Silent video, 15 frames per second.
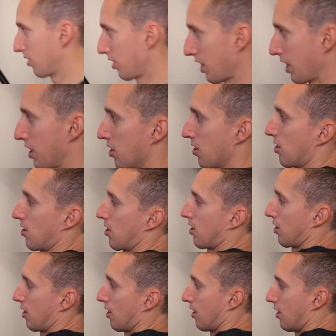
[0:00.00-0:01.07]
these
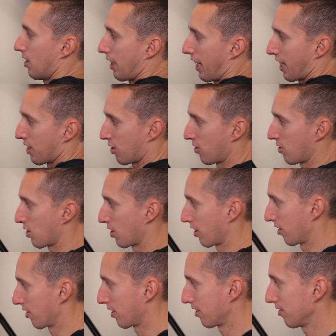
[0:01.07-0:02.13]
answers
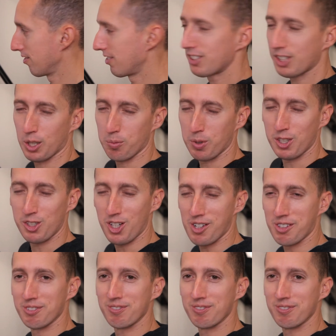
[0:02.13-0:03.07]
are going to be the show.